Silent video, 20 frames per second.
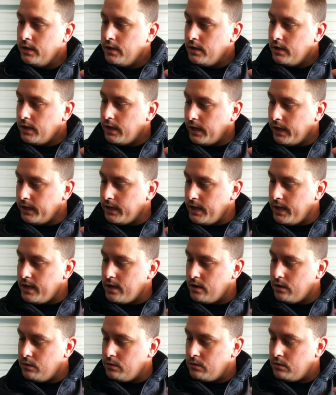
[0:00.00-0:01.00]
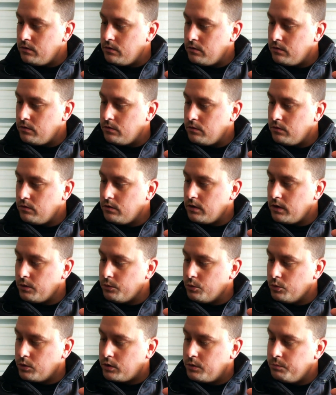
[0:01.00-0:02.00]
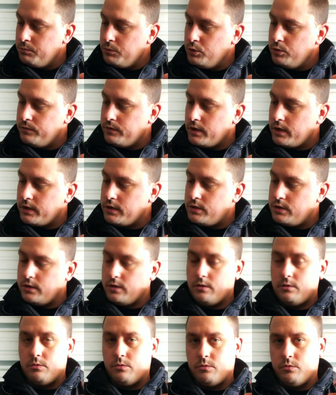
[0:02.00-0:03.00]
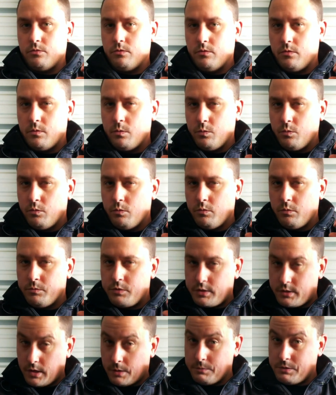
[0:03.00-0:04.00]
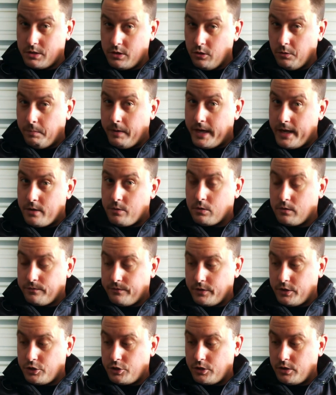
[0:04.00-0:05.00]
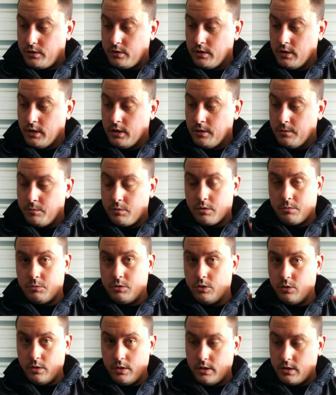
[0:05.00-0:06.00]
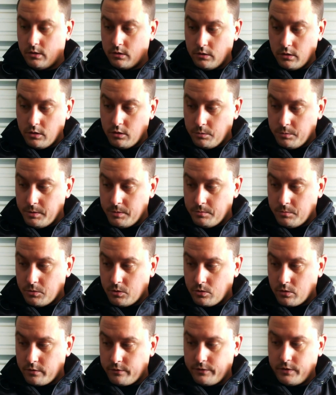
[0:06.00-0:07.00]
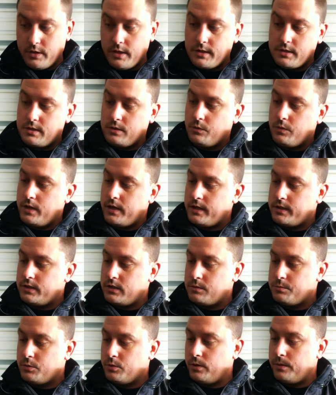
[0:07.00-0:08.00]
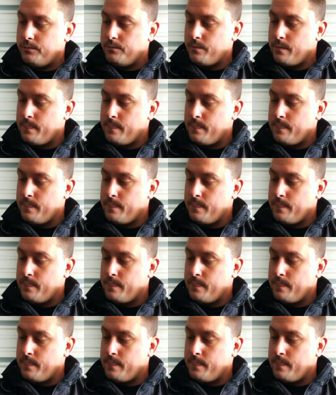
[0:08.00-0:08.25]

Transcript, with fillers: uh, now uh, we'll move on to. stump still power fishing, but I'm doing it a little bit more finessey way at this point.